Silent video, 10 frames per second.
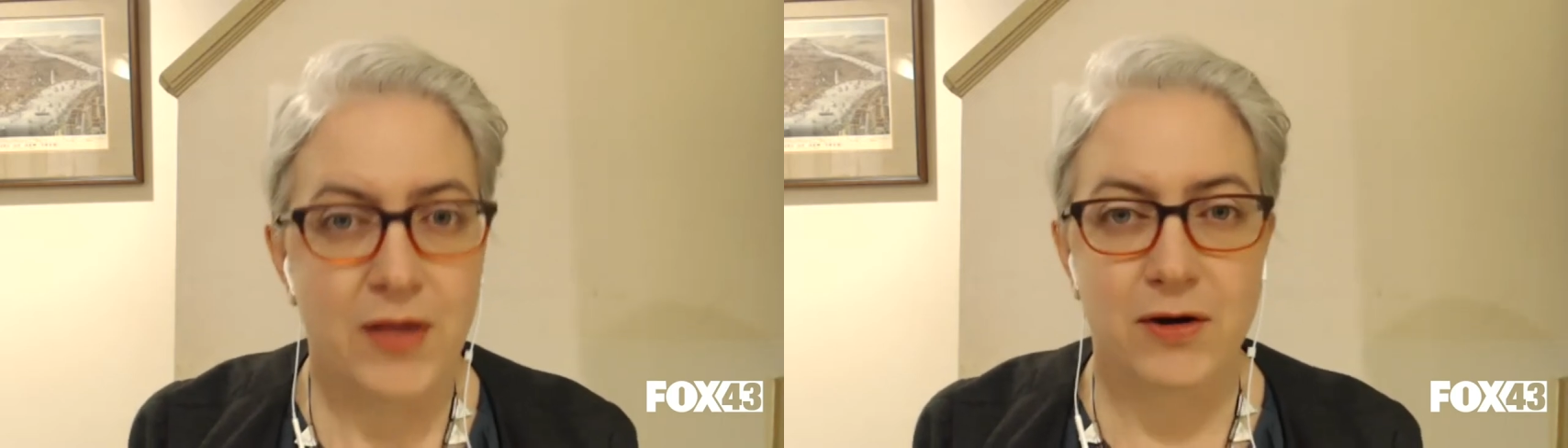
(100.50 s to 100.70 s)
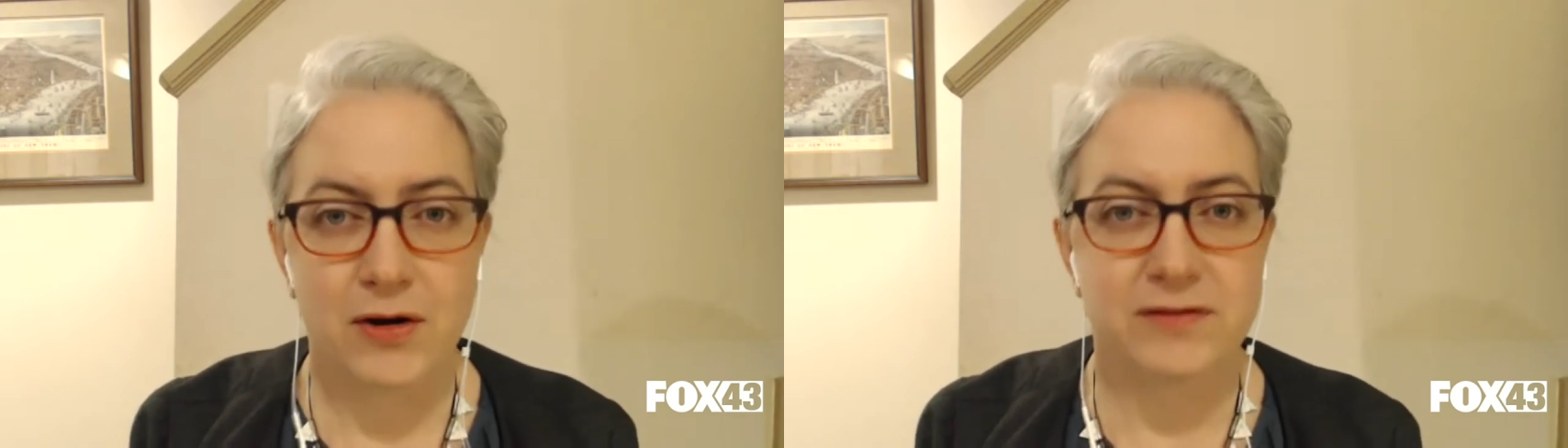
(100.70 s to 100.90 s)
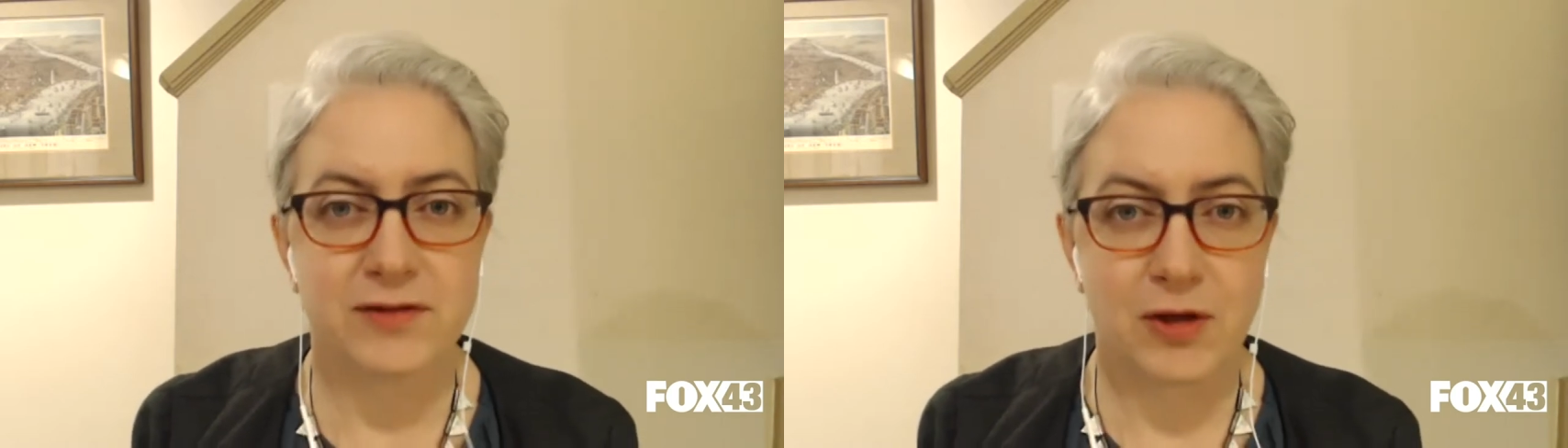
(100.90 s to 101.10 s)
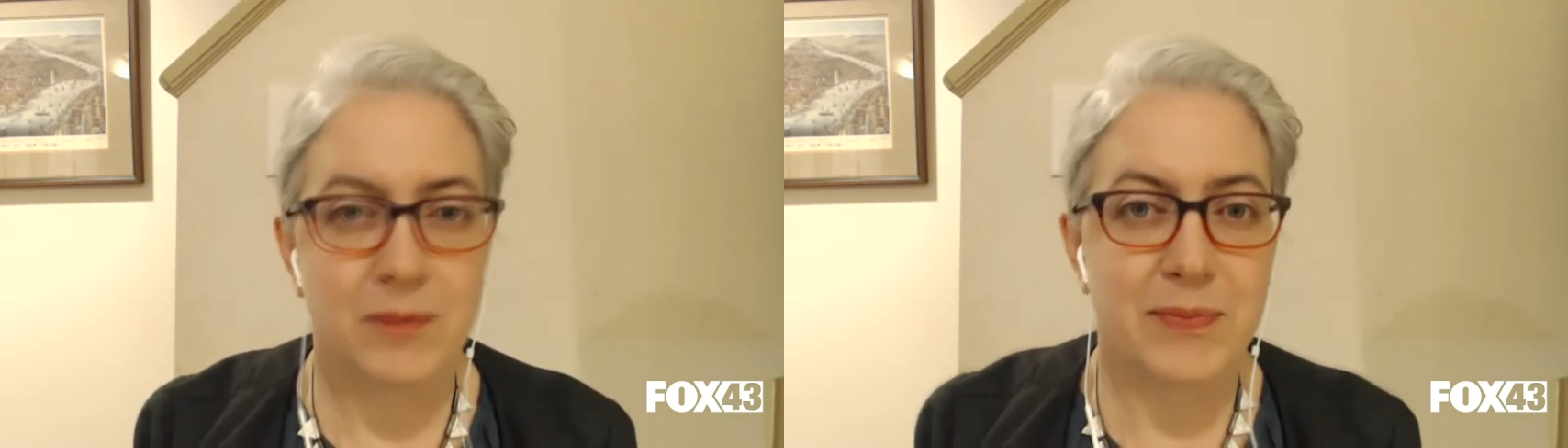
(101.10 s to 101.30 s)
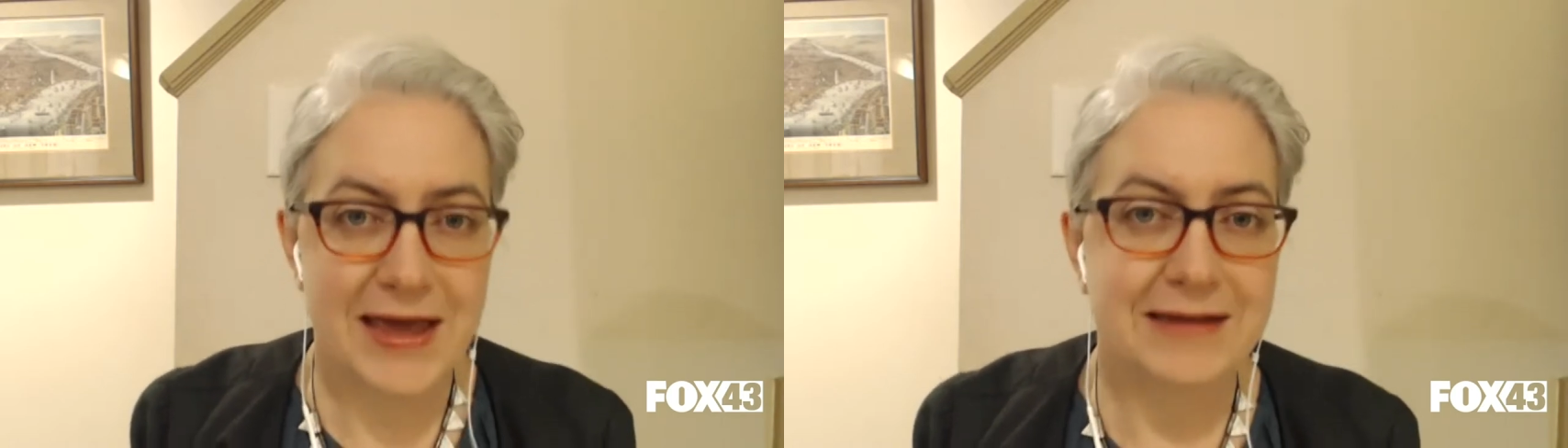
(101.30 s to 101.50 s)
there are still
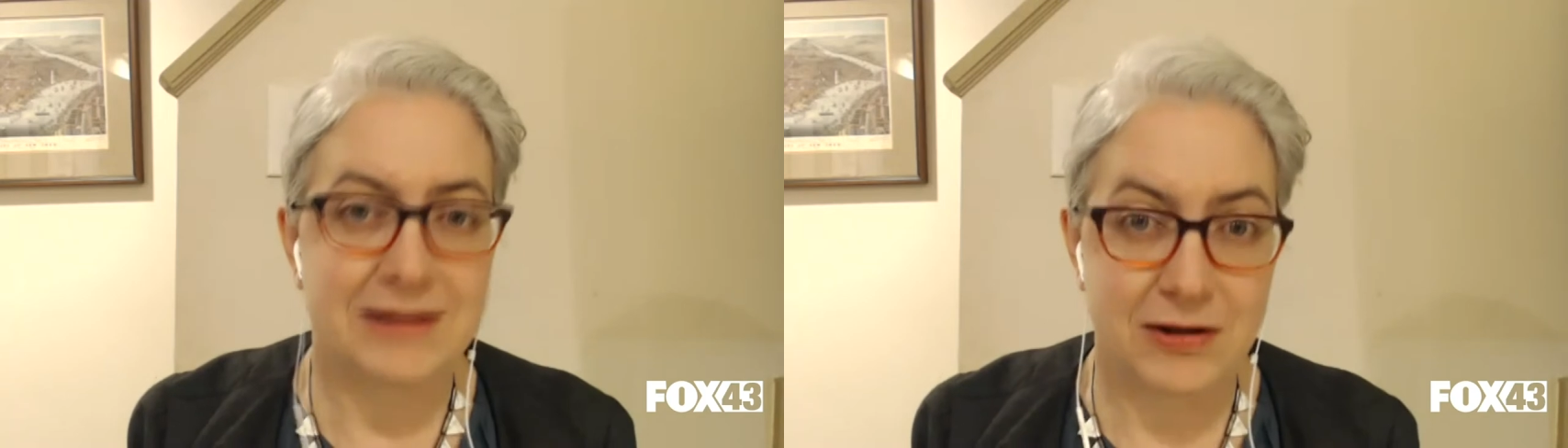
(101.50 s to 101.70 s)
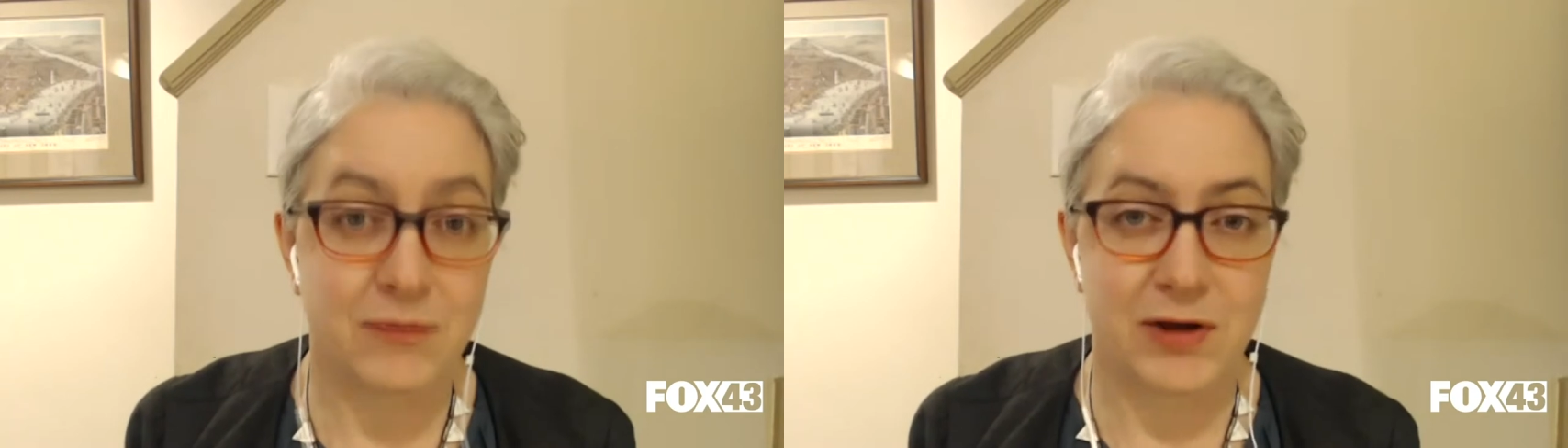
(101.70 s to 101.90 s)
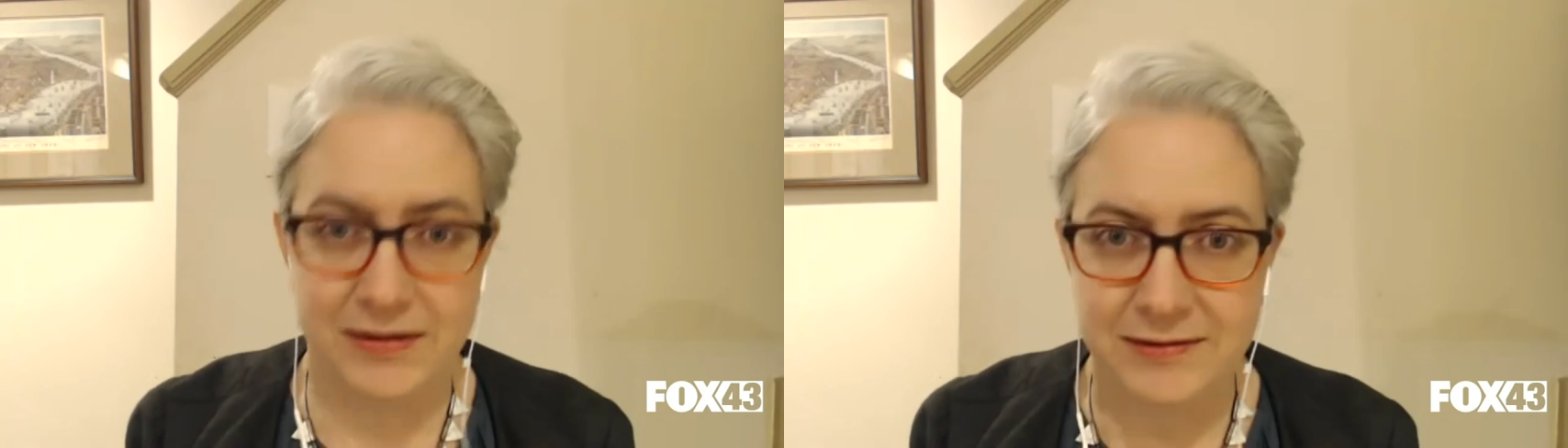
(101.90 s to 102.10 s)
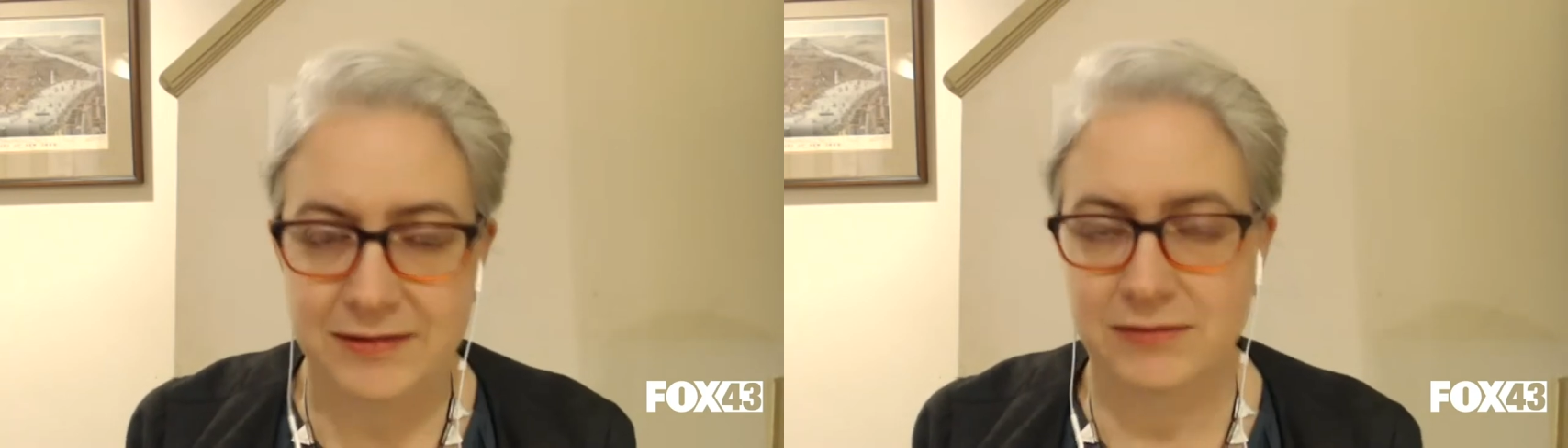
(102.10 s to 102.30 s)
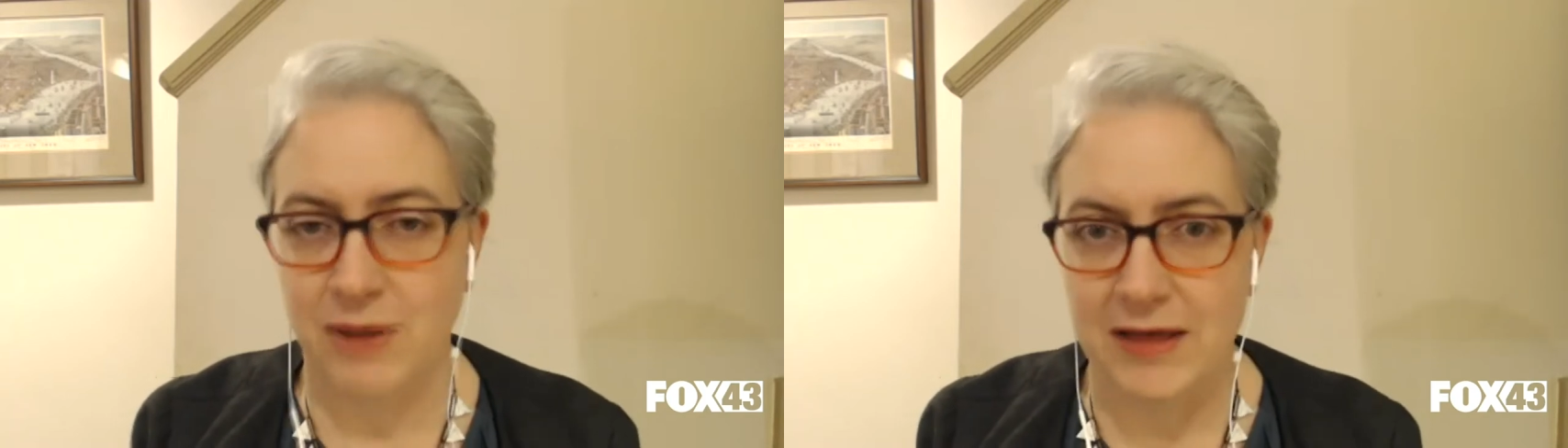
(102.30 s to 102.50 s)
baked in
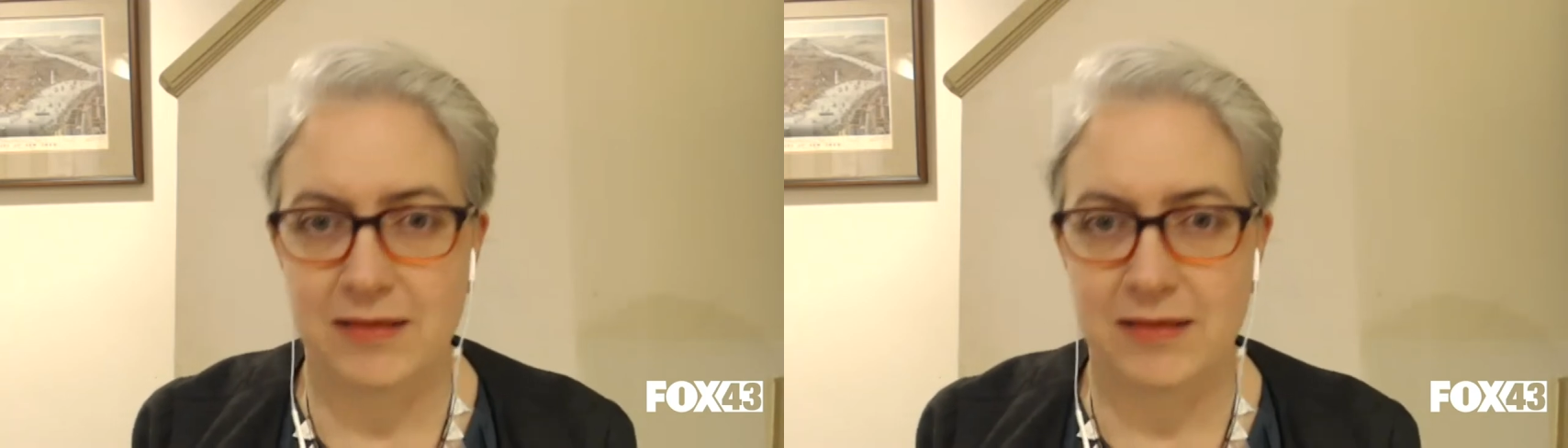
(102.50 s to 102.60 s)
risks, right,